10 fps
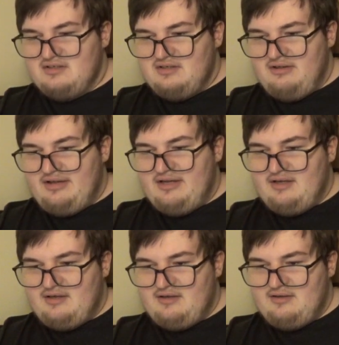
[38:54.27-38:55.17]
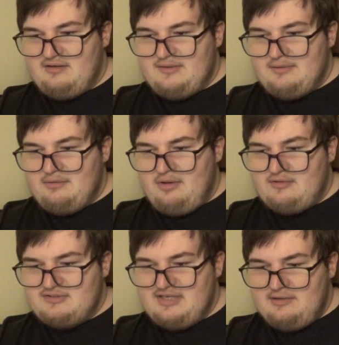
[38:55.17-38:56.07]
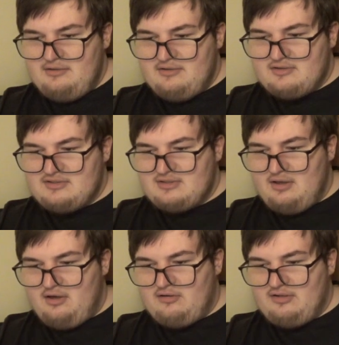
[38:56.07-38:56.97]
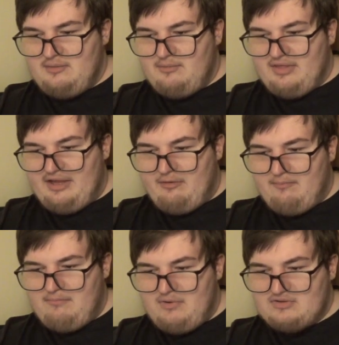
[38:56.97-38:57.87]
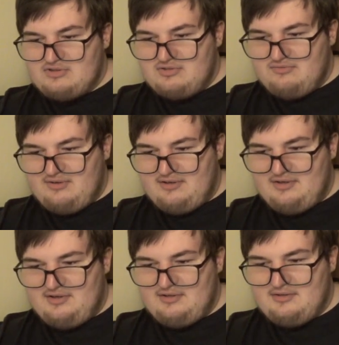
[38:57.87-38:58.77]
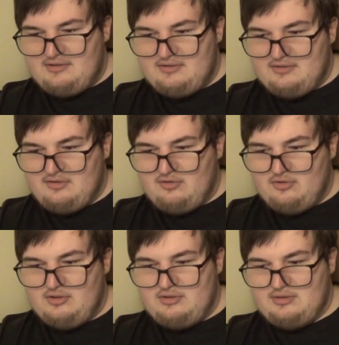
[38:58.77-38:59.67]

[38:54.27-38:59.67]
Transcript: Like, the Huntail looks ugly without much of a good